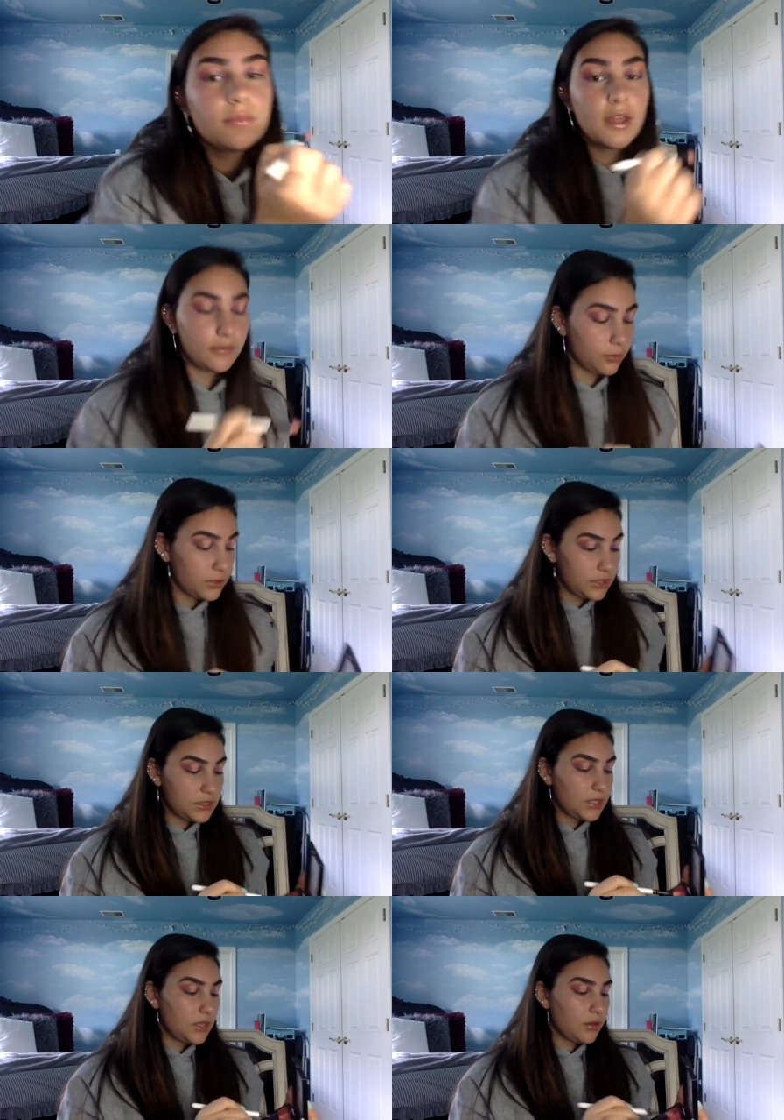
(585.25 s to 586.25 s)
everyone to
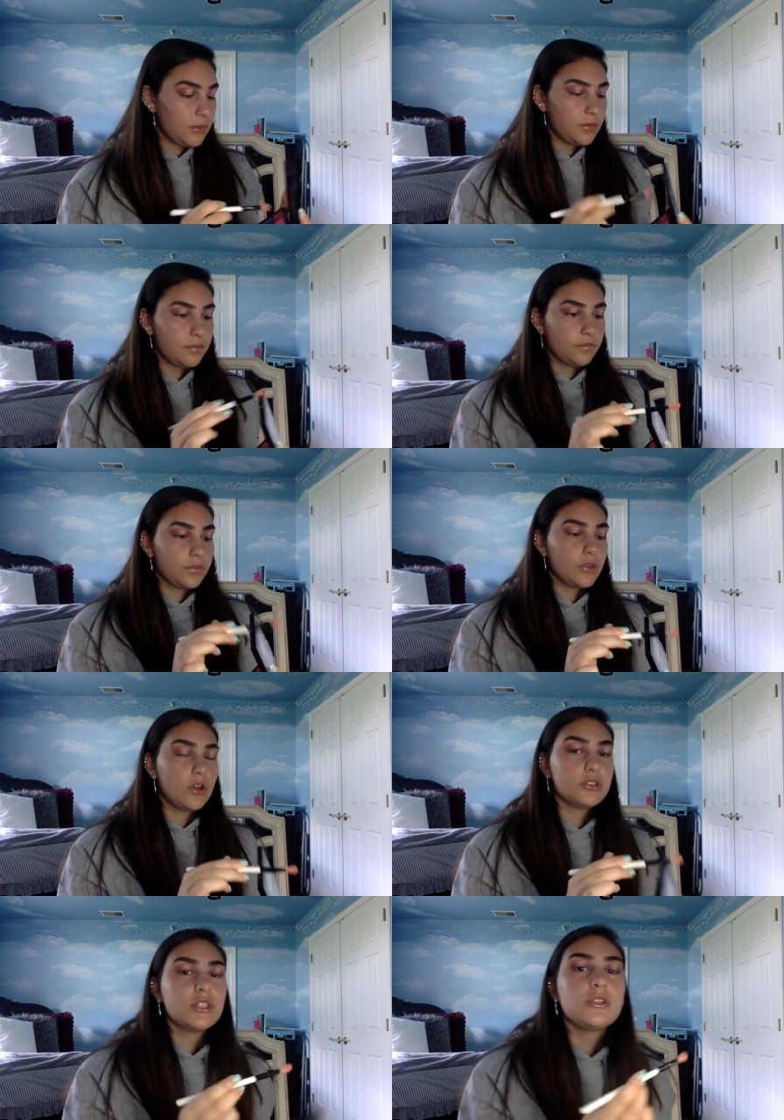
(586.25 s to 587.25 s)
see them, and
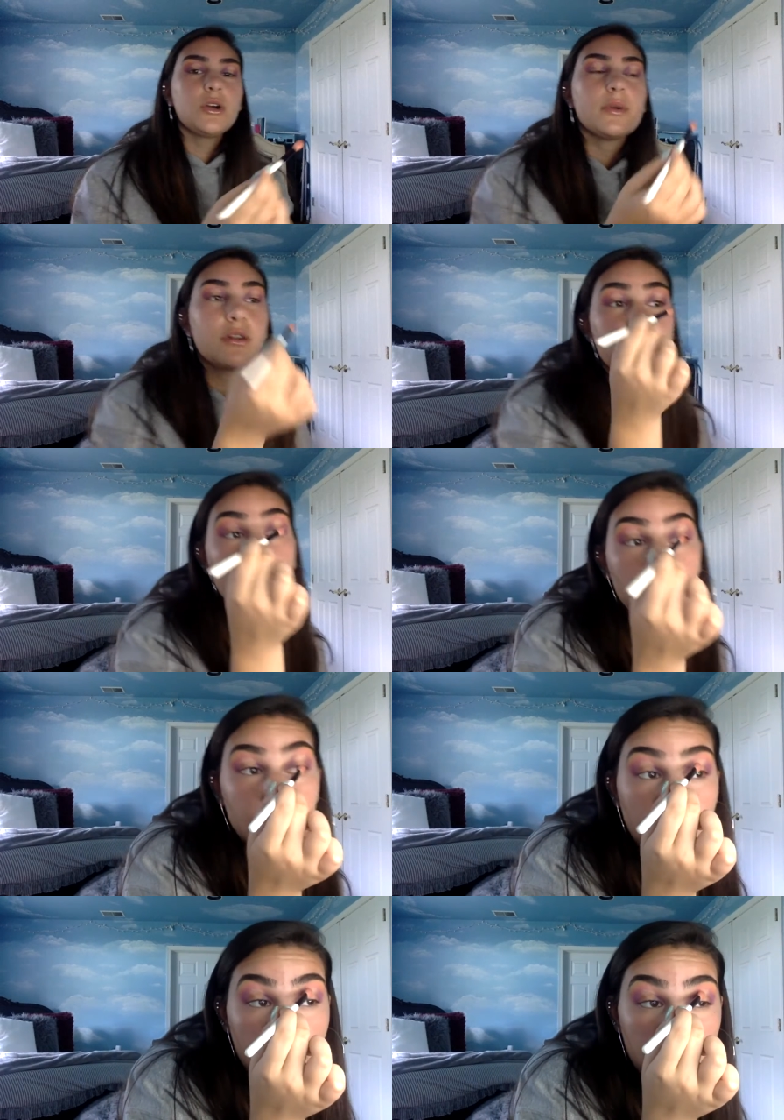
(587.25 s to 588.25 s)
also growing a
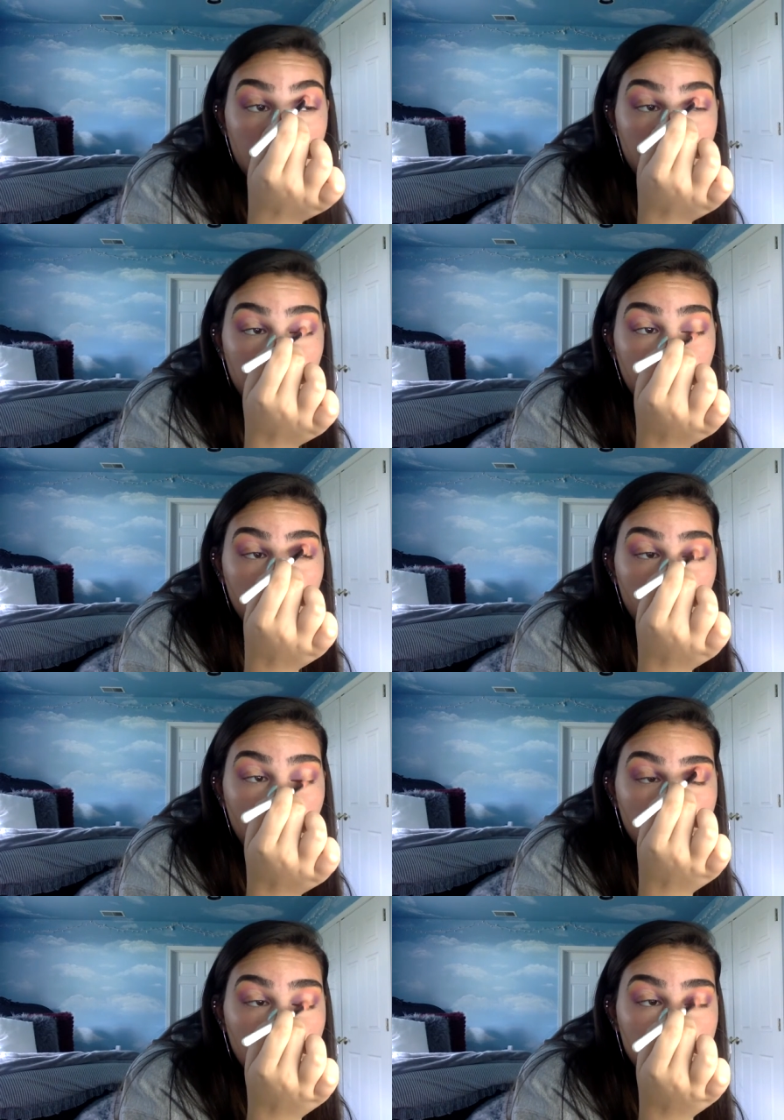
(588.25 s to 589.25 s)
following. I mean,
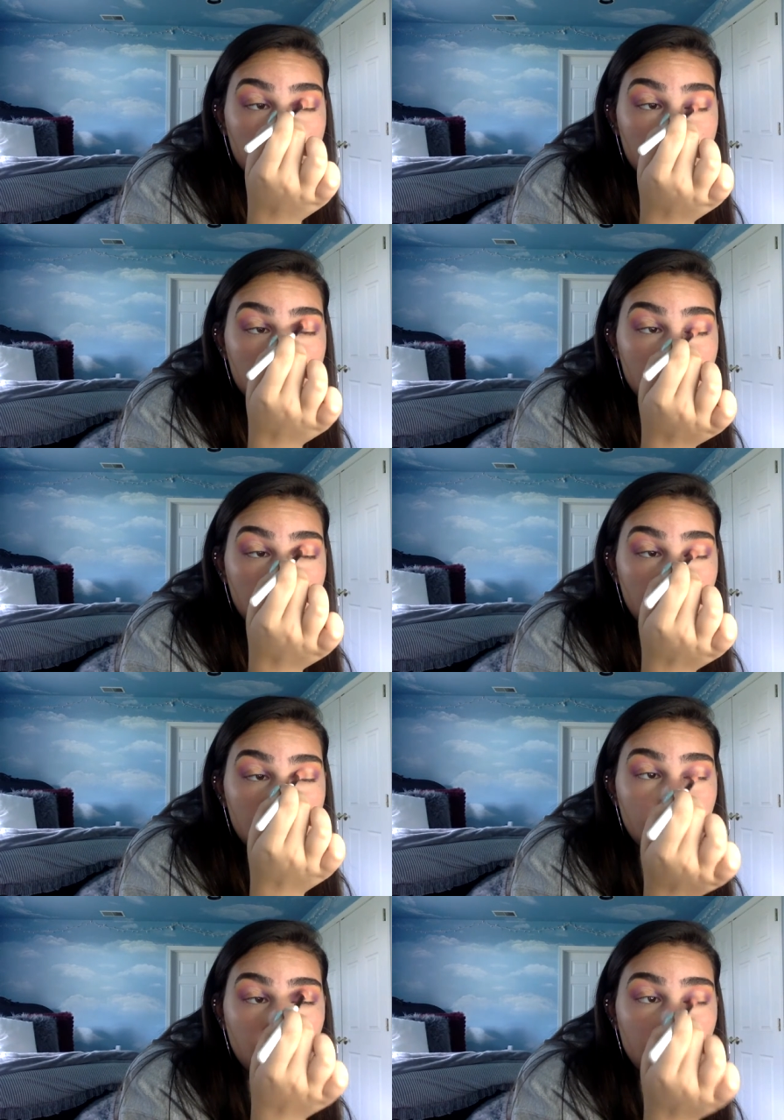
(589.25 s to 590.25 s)
I'm not really doing
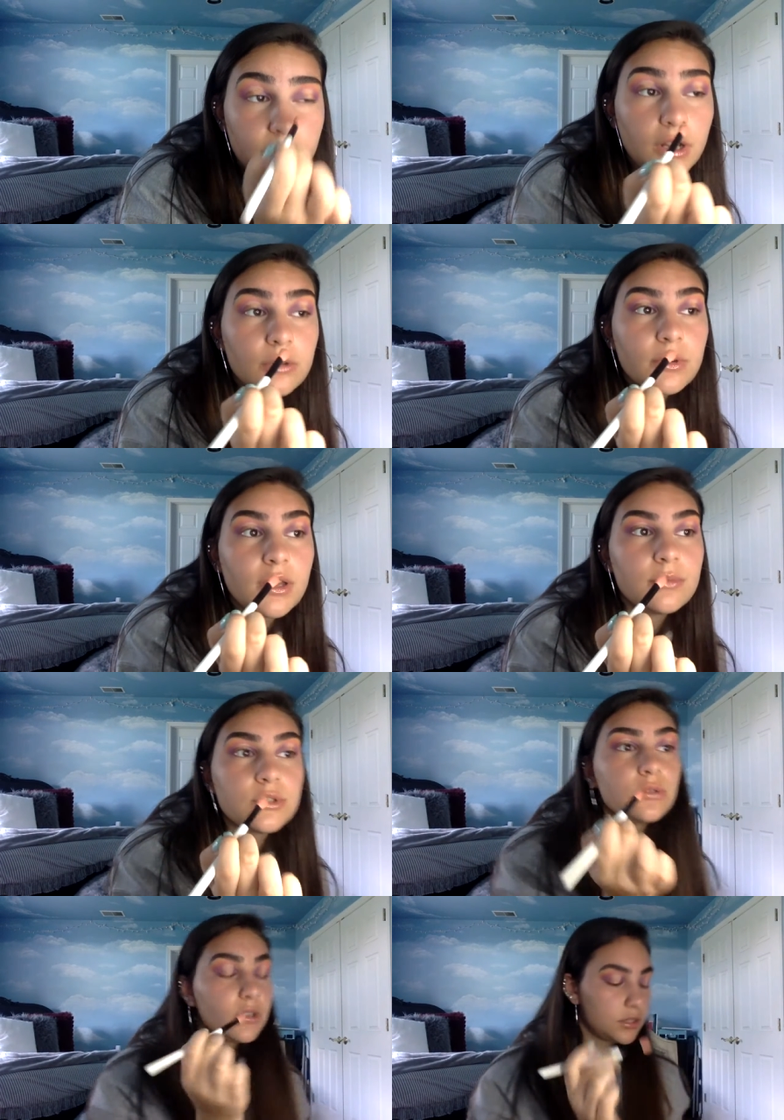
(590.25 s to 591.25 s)
this for the following. I'm
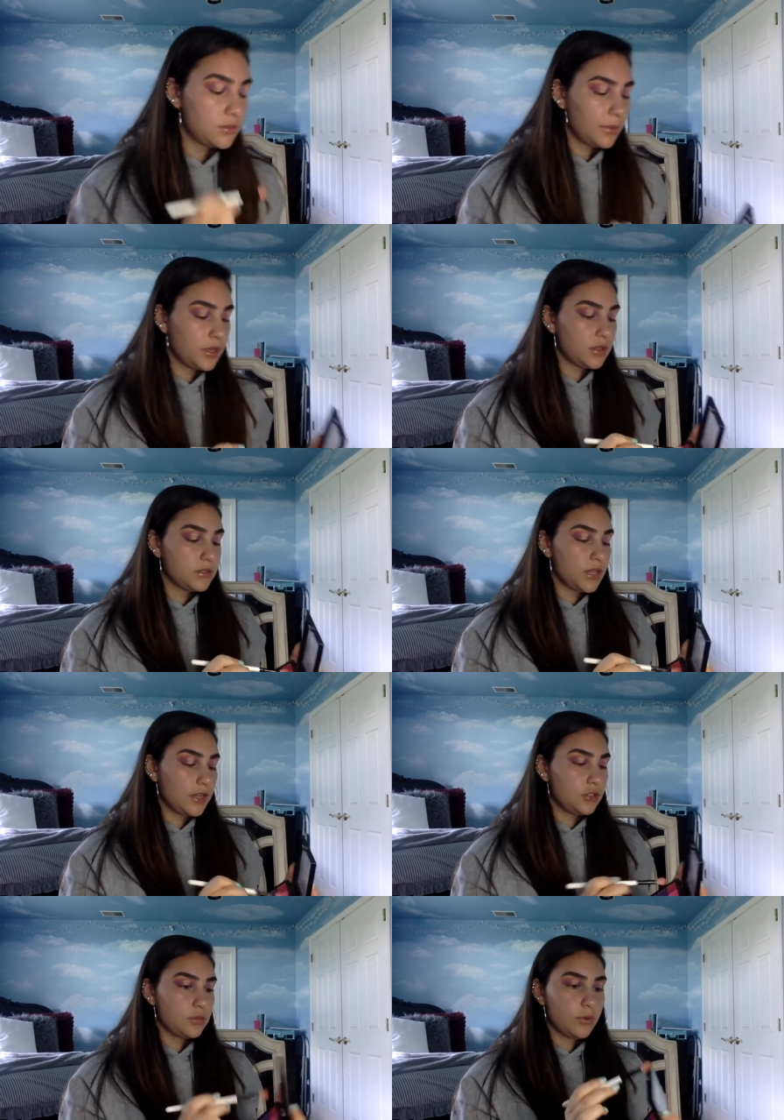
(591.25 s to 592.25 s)
doing this because
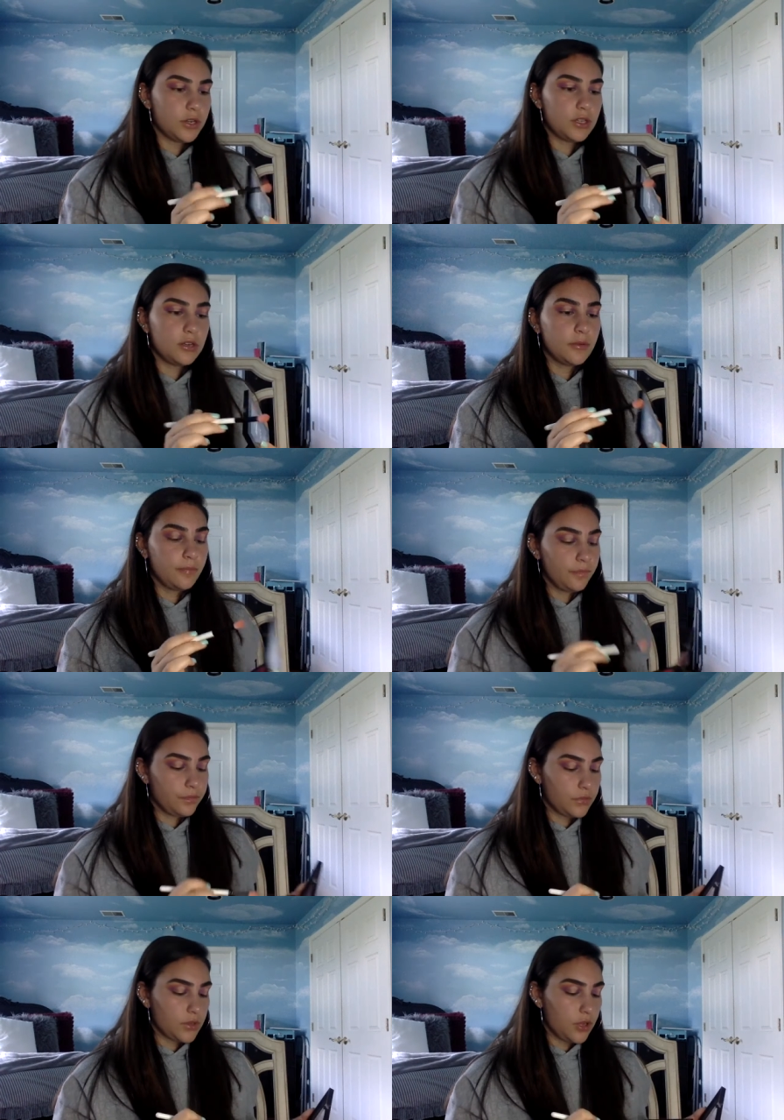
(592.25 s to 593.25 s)
I just wanted
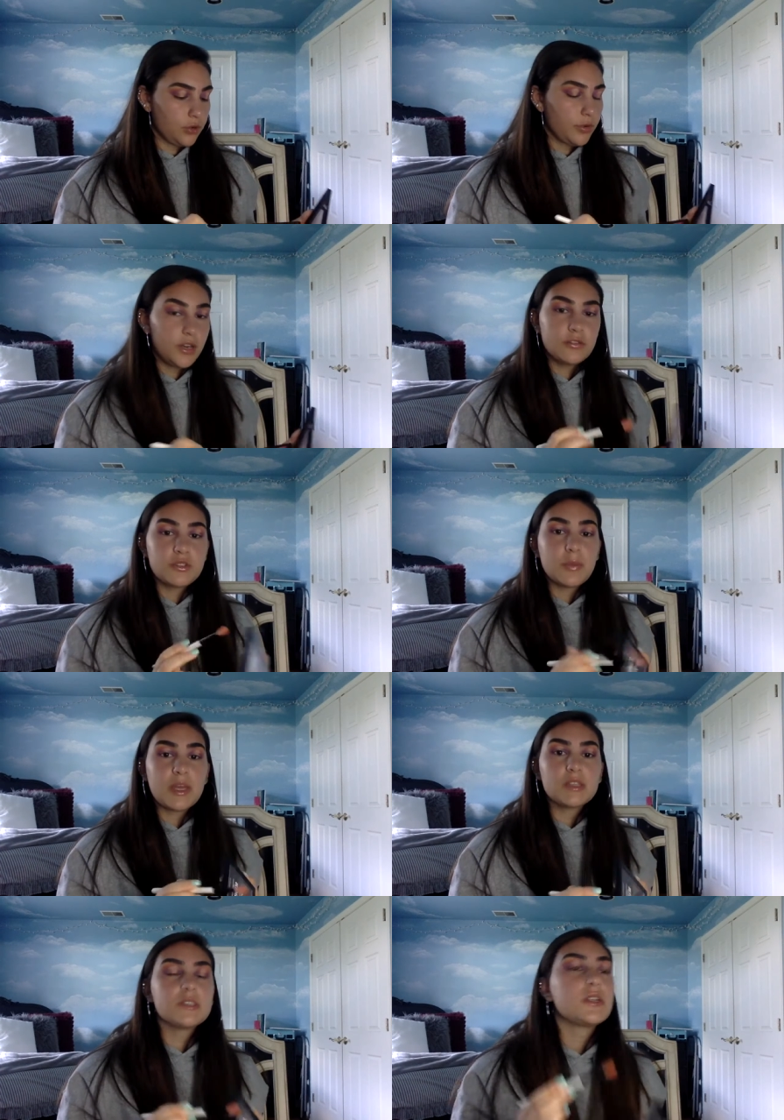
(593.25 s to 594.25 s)
a creative
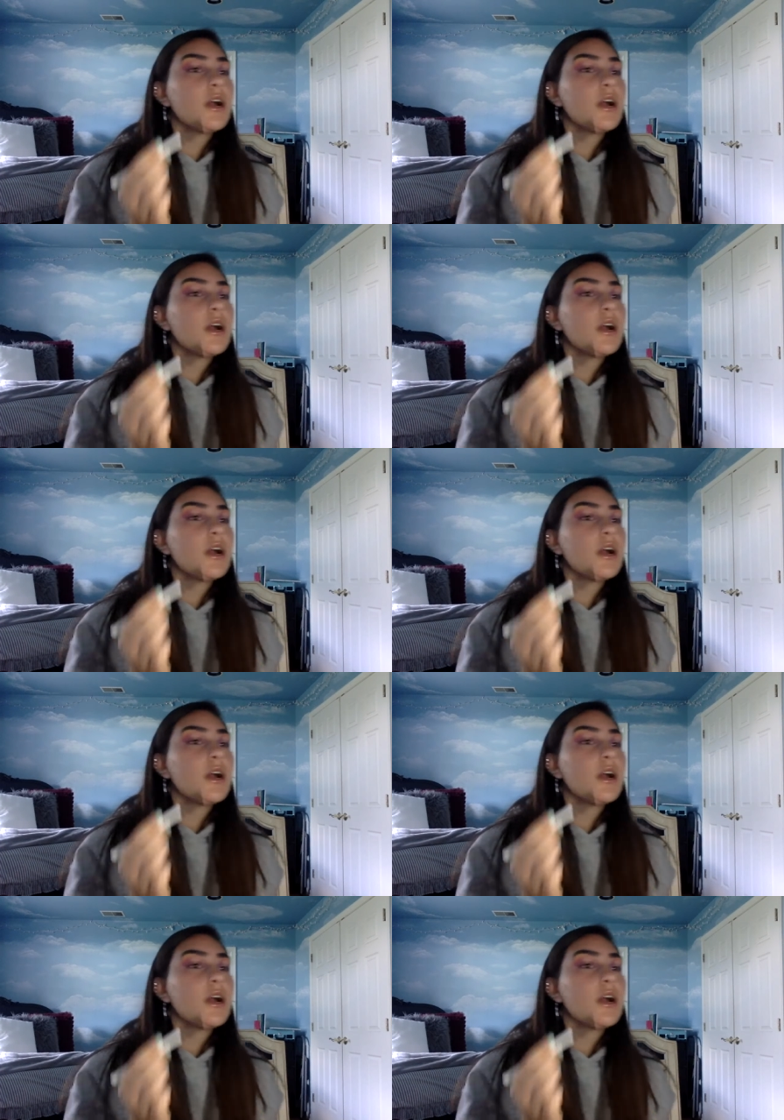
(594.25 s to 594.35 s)
space to